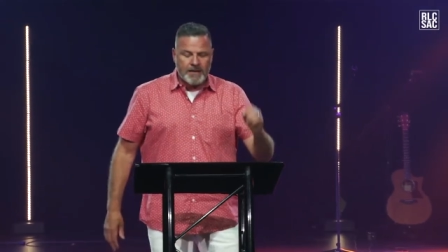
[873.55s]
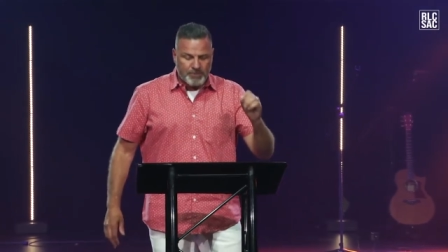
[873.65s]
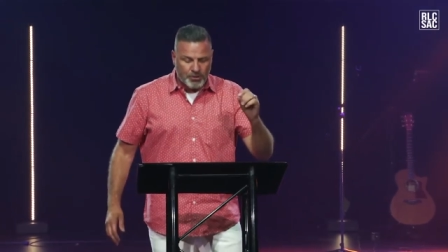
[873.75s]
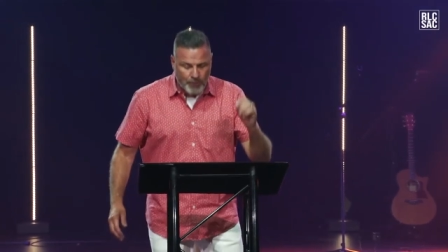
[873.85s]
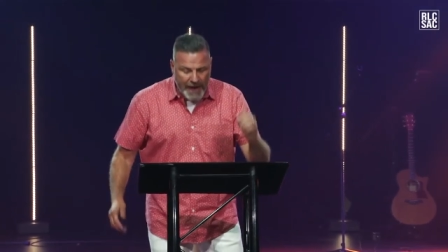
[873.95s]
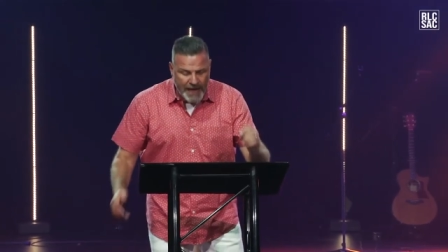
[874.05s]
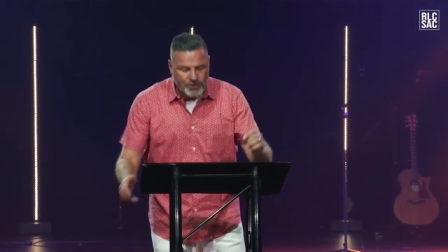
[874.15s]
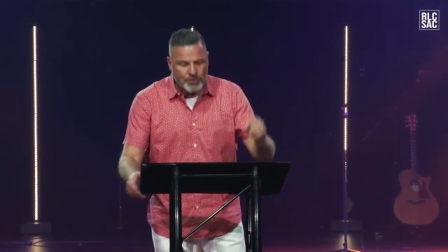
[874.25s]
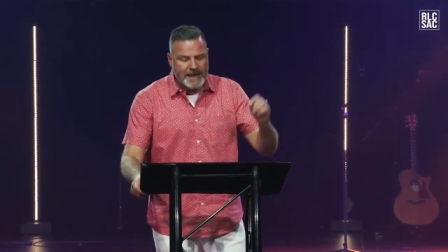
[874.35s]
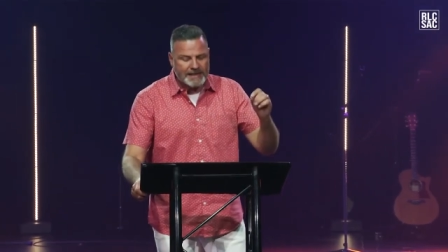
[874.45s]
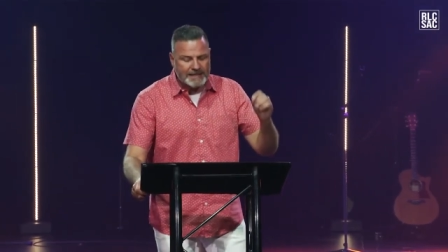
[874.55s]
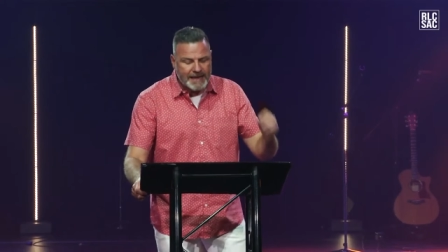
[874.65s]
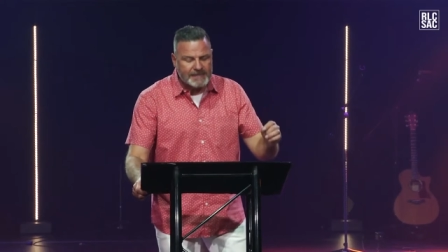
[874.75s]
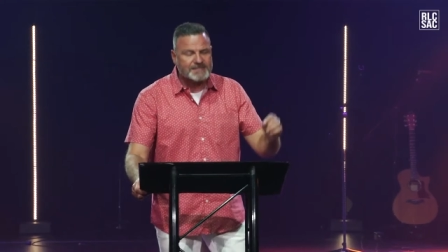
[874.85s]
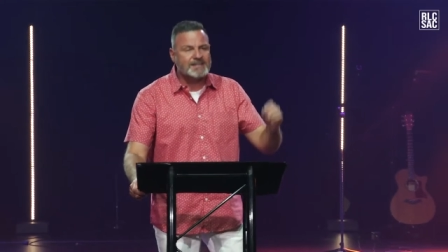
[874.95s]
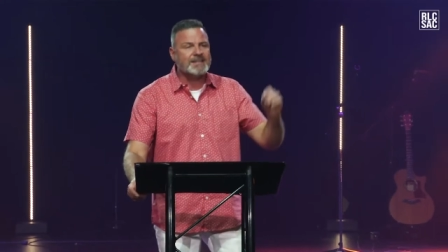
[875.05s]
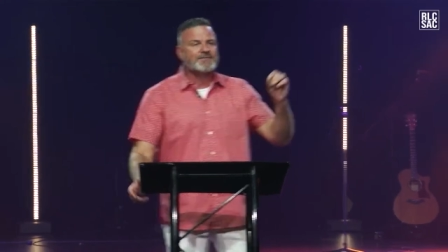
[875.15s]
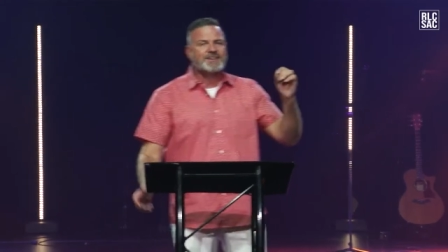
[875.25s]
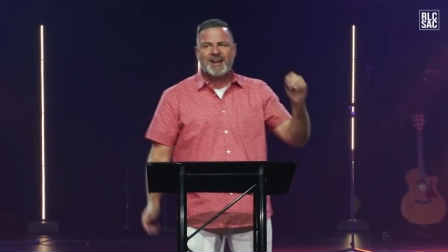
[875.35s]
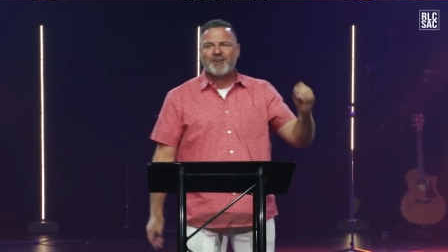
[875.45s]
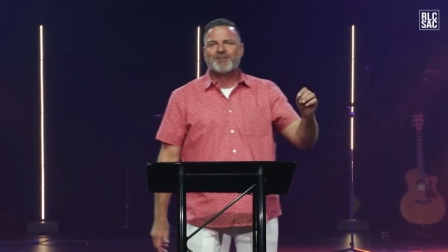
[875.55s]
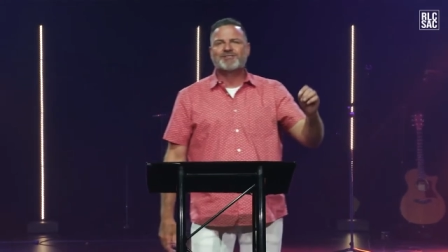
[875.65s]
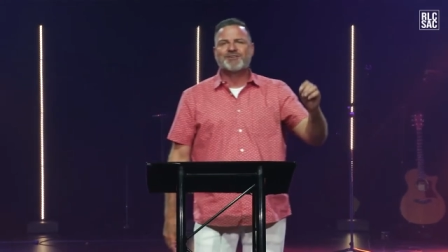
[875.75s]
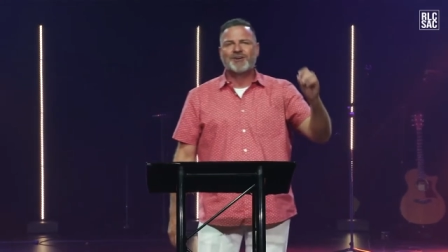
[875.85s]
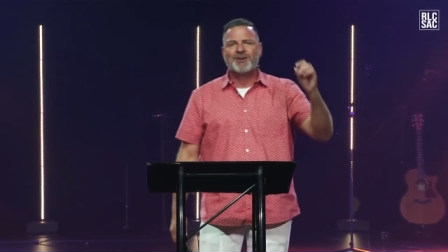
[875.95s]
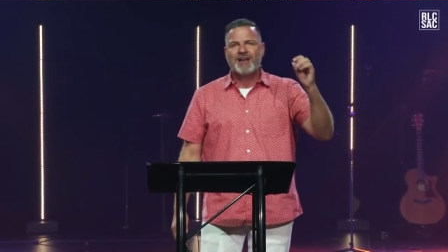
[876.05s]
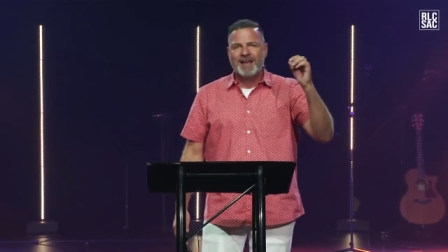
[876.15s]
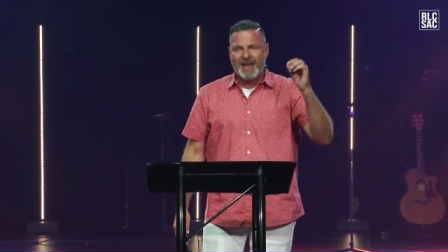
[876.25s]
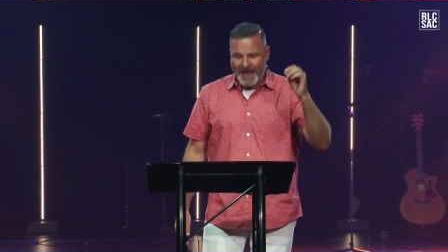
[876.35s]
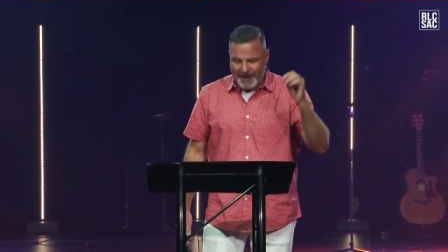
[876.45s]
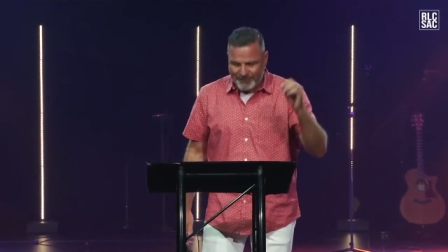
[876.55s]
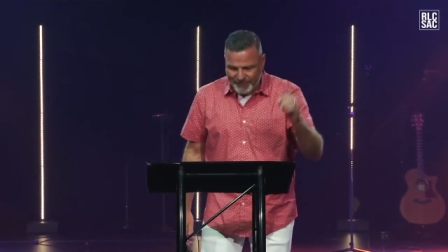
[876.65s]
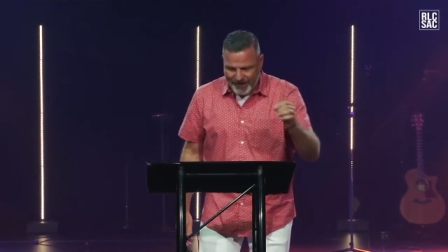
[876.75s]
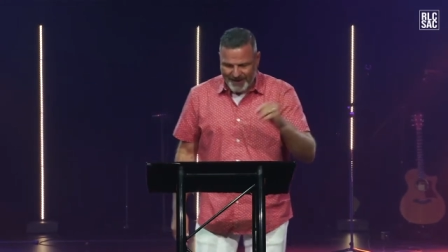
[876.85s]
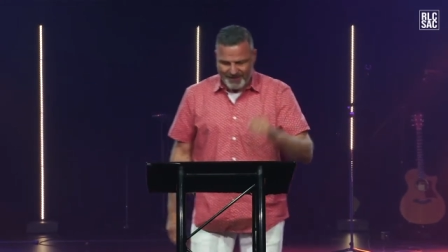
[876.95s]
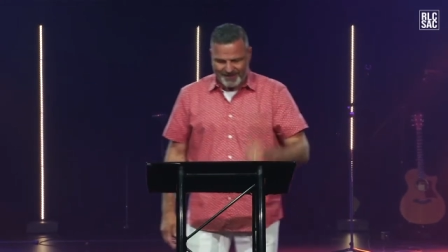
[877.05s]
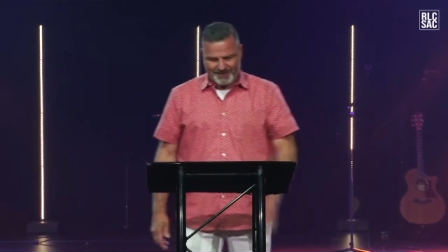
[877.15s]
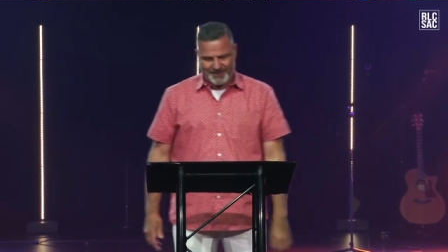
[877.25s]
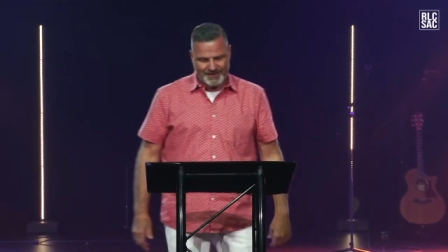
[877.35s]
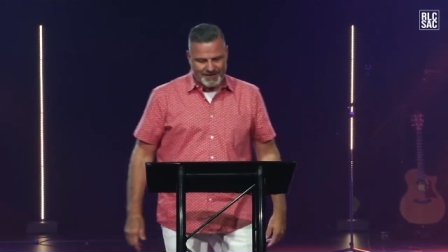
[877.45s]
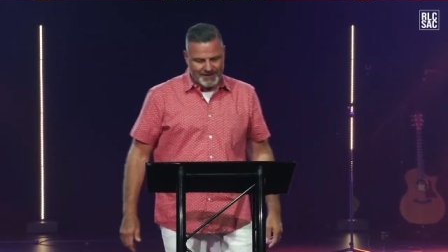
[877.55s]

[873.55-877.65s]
but rather a legacy of character and faith.